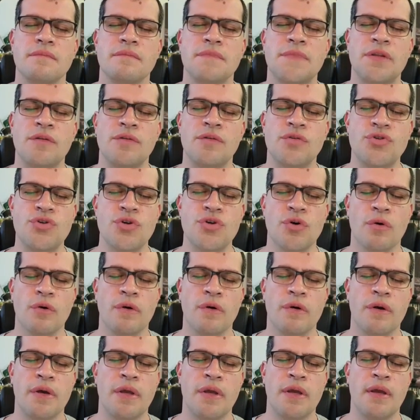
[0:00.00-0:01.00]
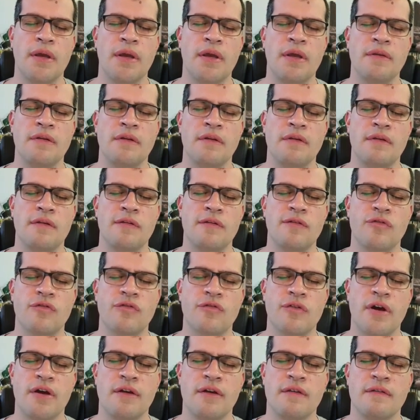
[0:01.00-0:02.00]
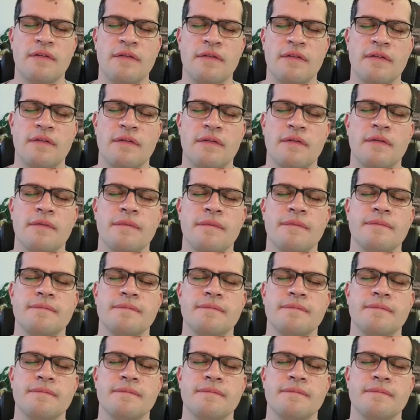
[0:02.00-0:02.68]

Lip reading: The joy and the distress,